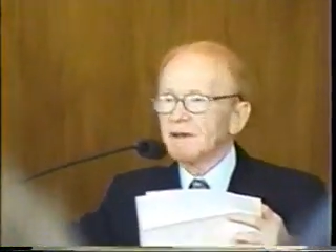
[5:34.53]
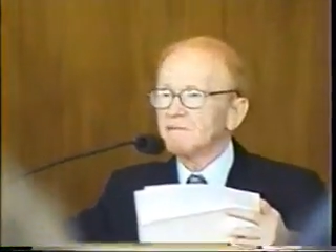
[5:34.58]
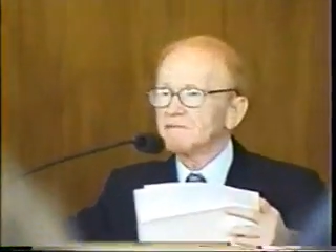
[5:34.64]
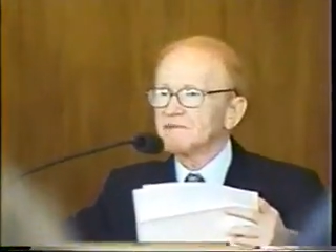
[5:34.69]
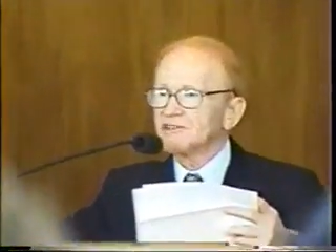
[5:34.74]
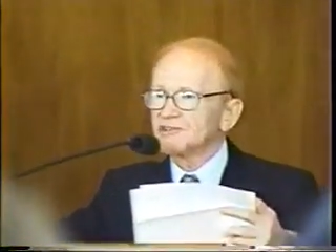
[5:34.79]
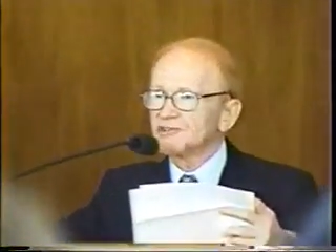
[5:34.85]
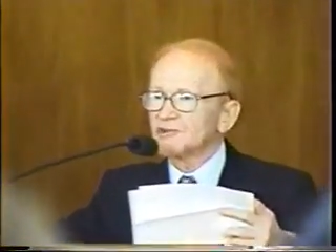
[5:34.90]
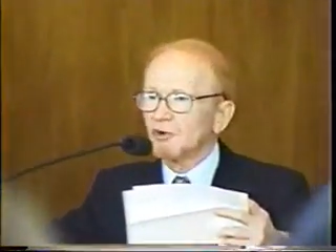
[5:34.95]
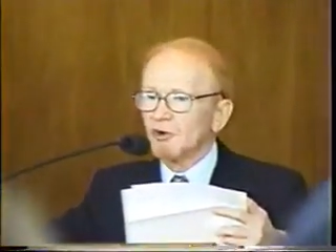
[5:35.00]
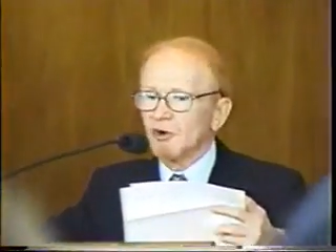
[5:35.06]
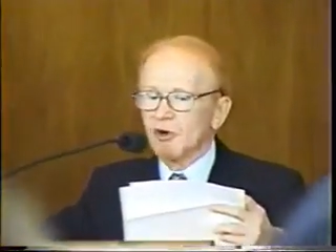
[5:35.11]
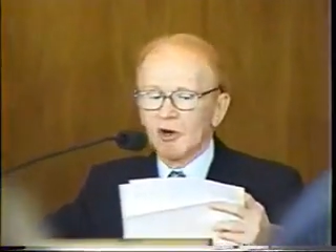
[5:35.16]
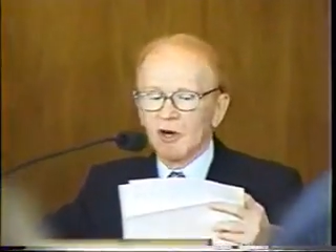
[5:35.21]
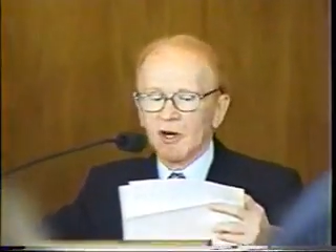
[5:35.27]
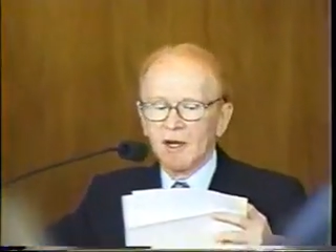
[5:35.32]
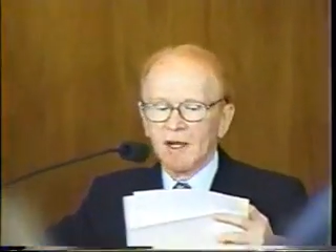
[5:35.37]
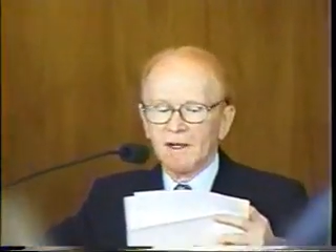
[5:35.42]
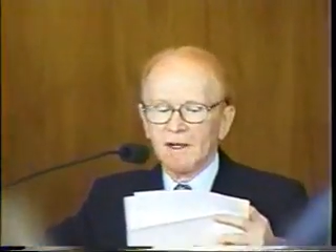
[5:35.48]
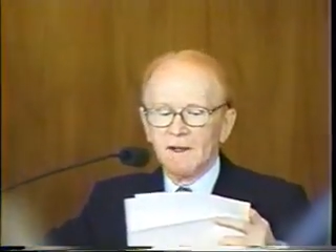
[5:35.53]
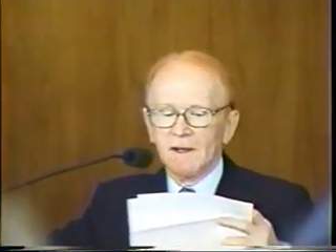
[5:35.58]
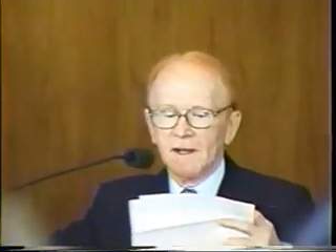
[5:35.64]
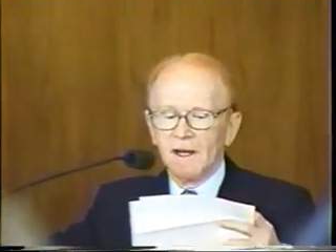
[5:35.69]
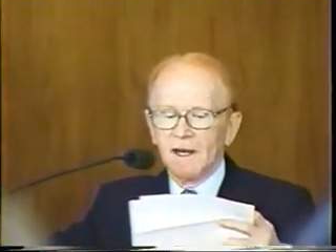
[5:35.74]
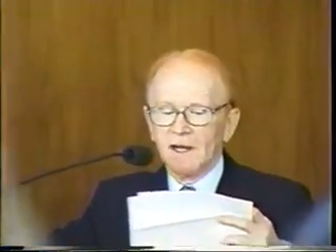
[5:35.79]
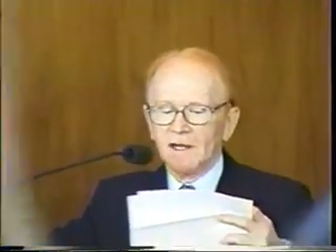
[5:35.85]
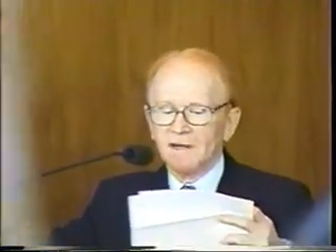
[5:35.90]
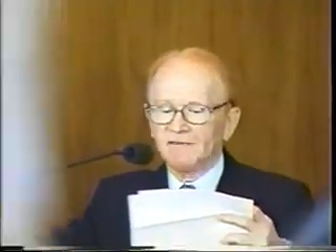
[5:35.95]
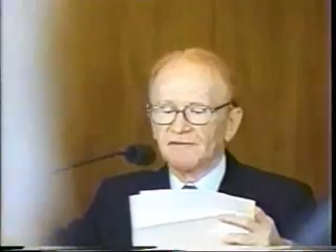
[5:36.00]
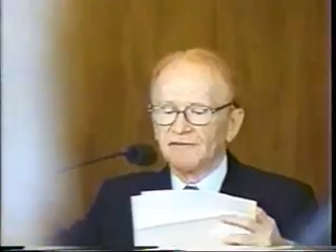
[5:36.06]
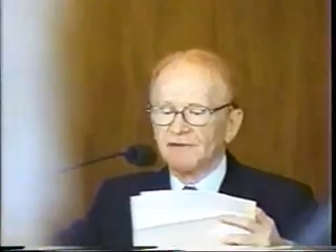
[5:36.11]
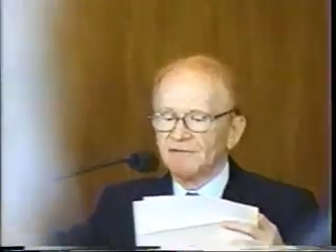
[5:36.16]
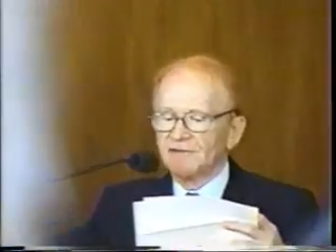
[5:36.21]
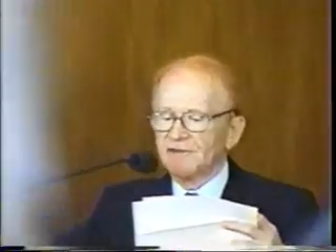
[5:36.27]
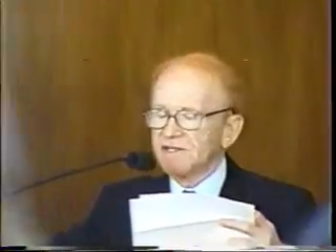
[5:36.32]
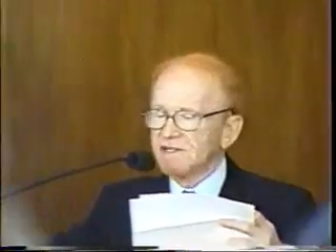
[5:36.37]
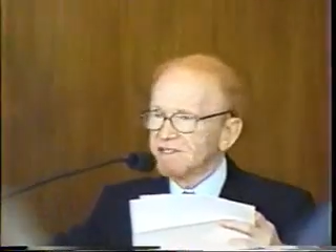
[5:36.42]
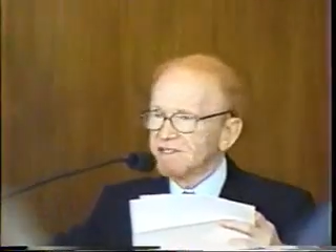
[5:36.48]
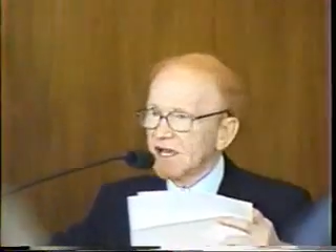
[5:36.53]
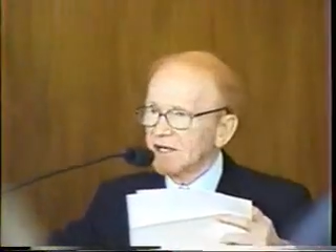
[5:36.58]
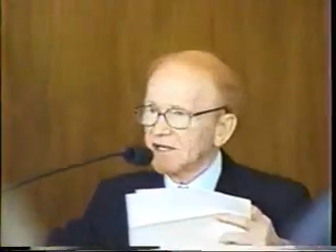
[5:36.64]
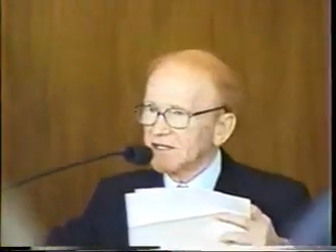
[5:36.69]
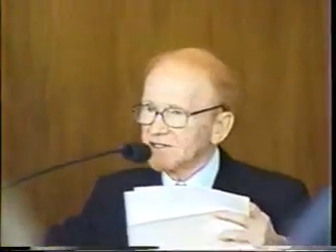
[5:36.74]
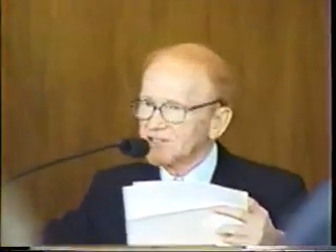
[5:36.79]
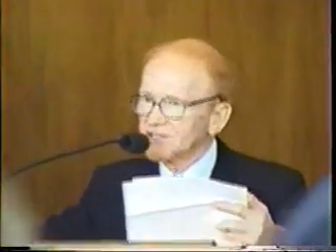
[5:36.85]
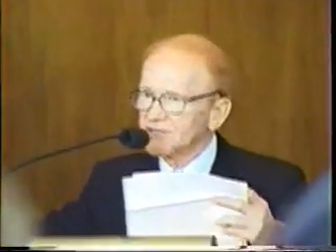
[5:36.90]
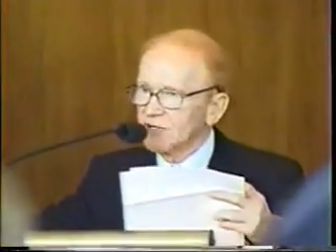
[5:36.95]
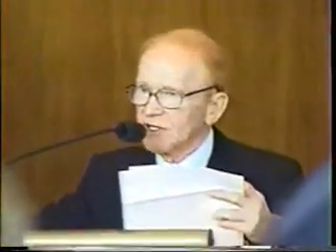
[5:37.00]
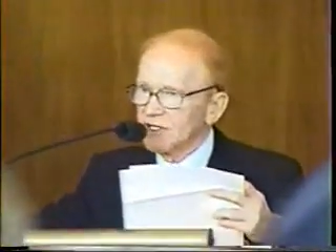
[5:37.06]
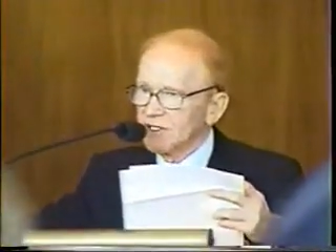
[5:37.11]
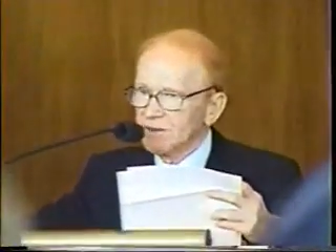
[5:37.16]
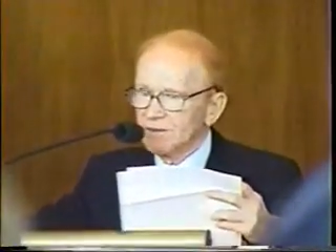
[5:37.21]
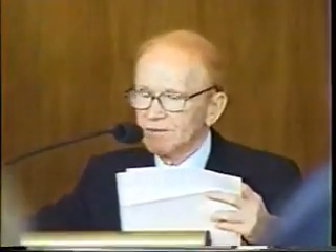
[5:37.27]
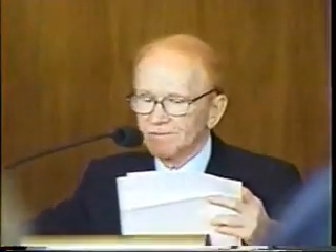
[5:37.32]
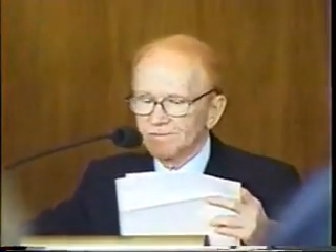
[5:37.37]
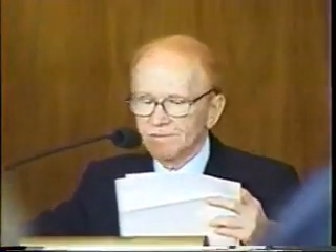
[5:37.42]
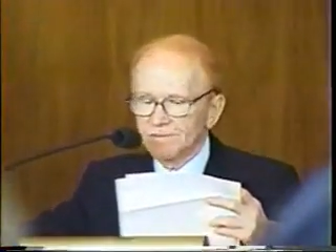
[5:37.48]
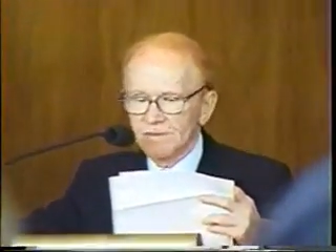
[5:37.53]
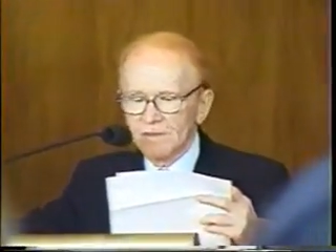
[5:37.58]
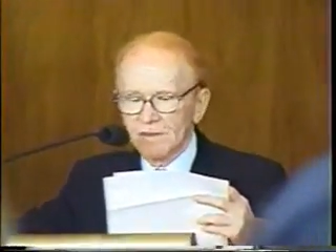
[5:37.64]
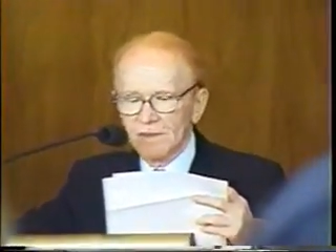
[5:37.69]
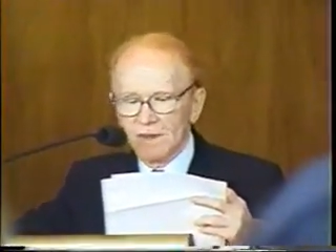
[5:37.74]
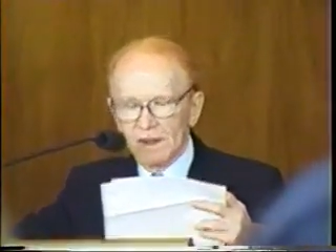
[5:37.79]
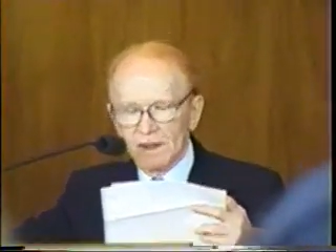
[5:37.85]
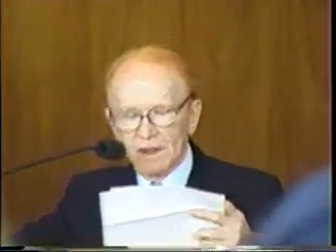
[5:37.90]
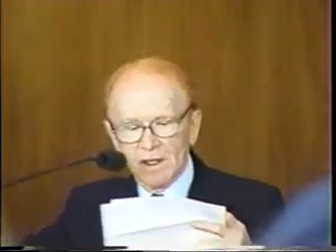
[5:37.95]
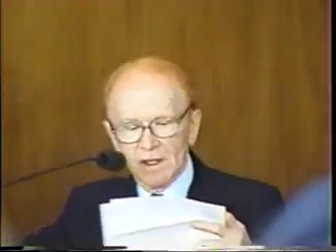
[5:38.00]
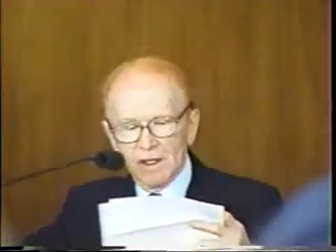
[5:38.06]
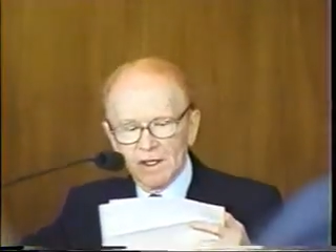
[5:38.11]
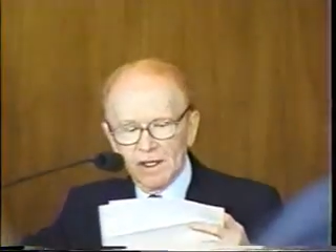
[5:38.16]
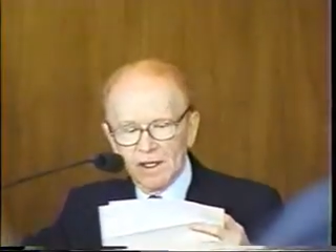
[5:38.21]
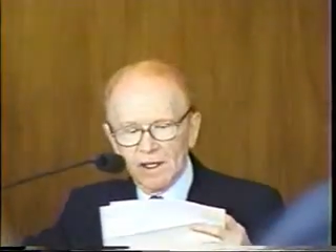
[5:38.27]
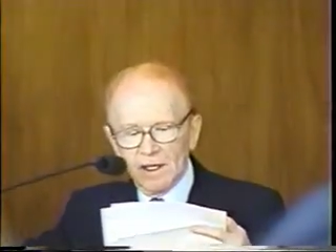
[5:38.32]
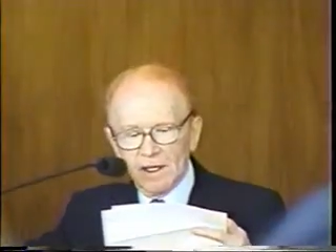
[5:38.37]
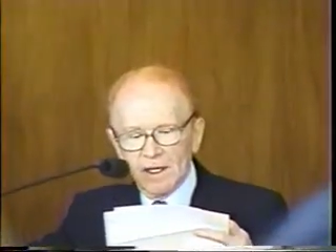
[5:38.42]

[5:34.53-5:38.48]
appearing at the famous door on 52nd Street.